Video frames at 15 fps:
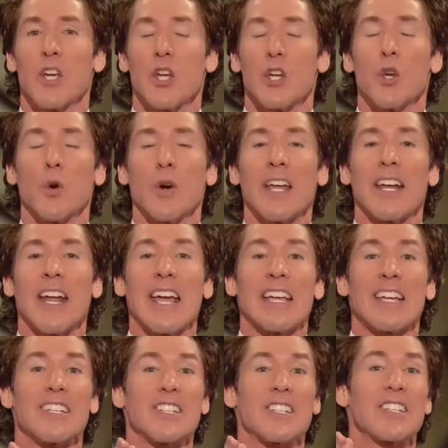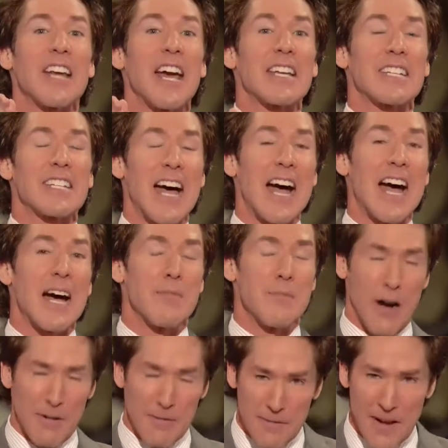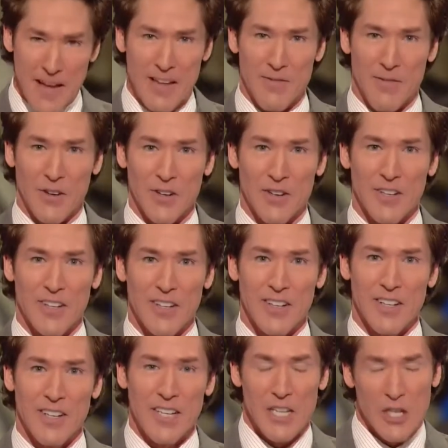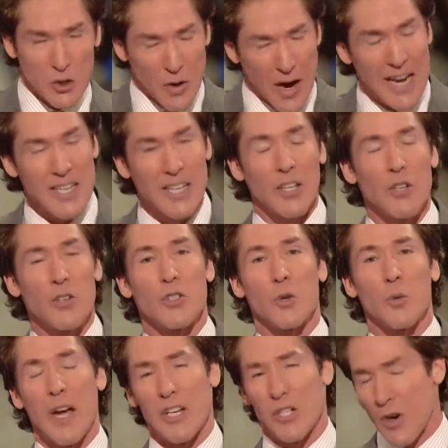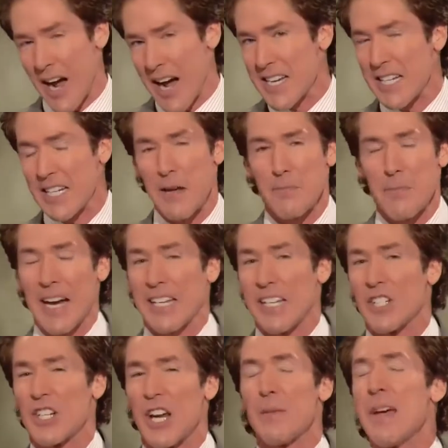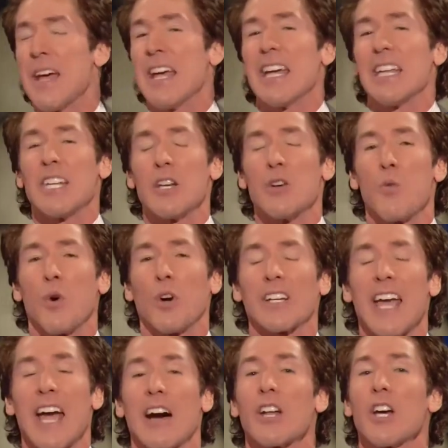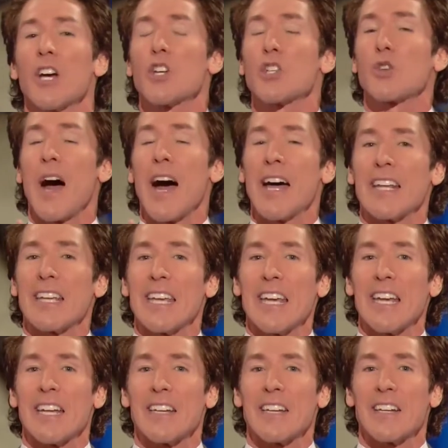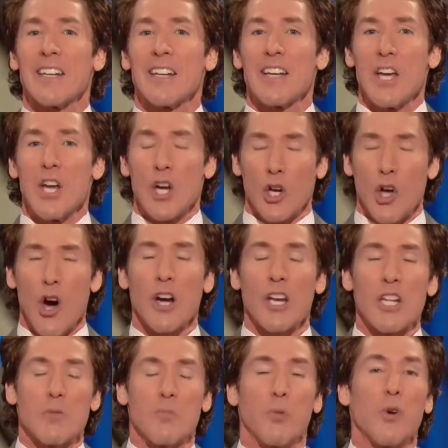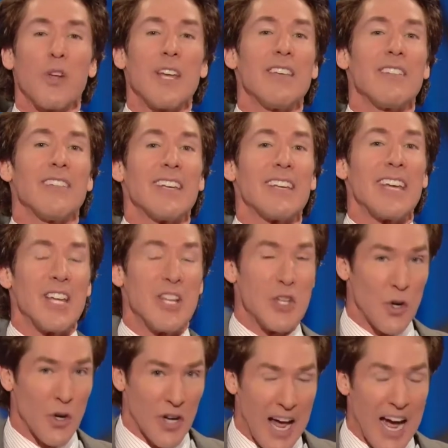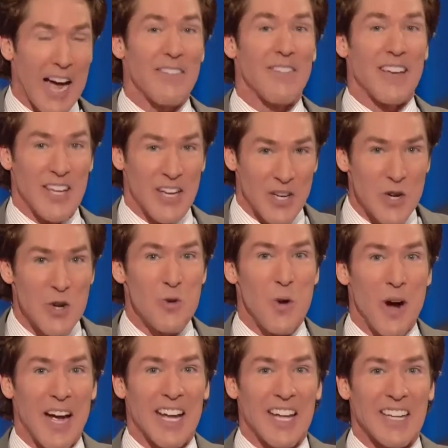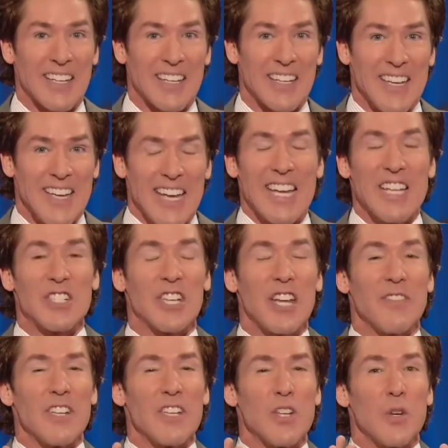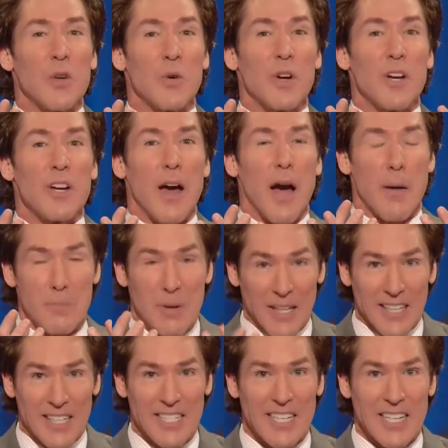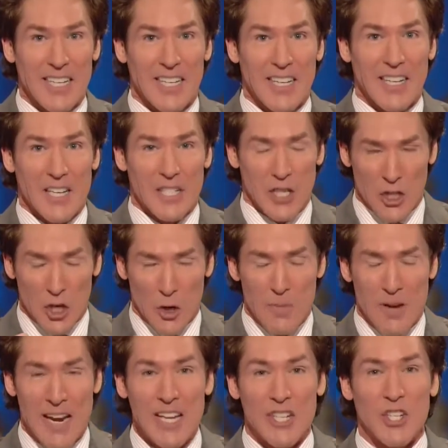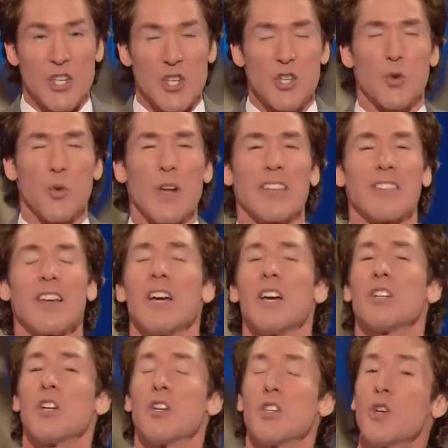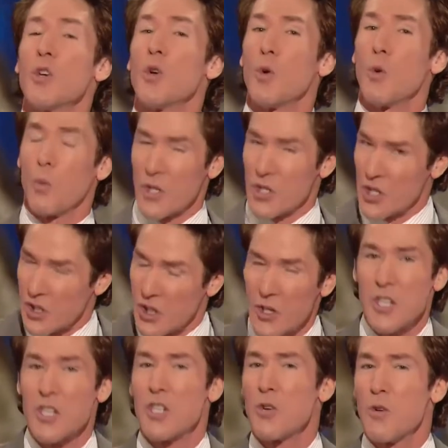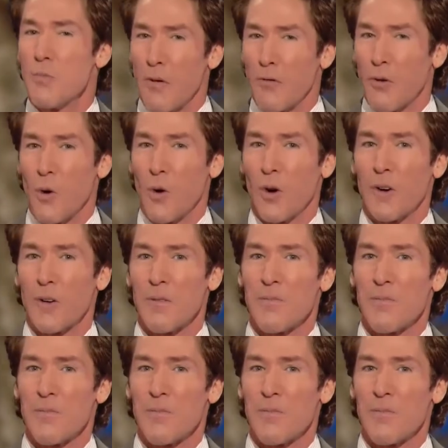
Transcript: You're in a set time of favor. You tried to lose the weight, tried to get back in shape. It didn't work out. Try it again. God is breathing in your life in a new way. He's giving you ability, determination, strength to do what you couldn't do before.